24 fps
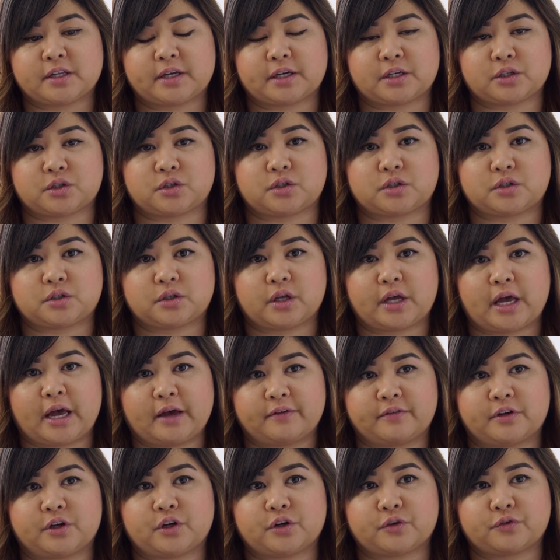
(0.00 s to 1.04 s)
a like a
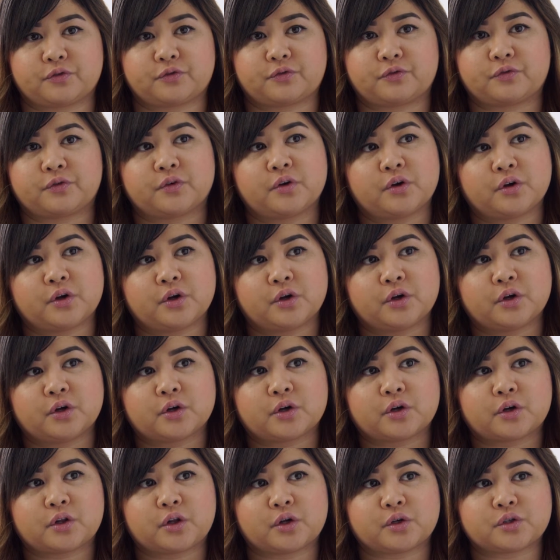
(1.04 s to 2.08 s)
having your
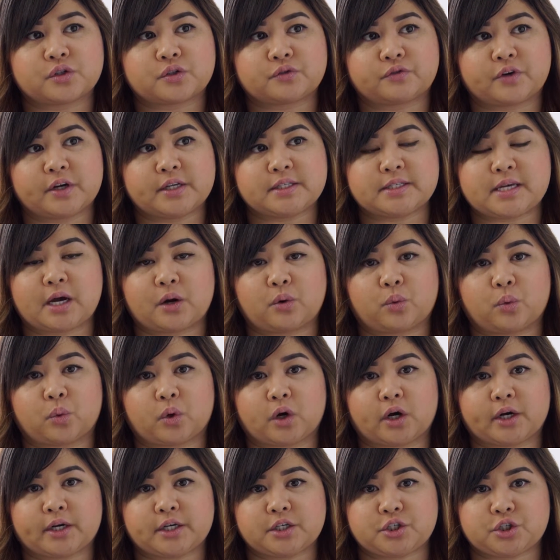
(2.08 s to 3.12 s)
close friends at
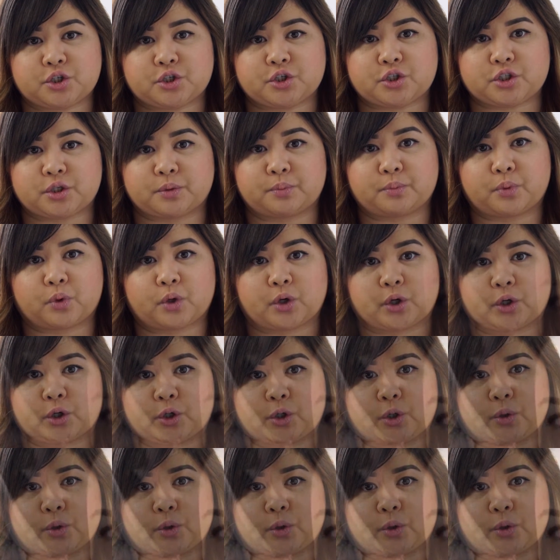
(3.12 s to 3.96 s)
work as your support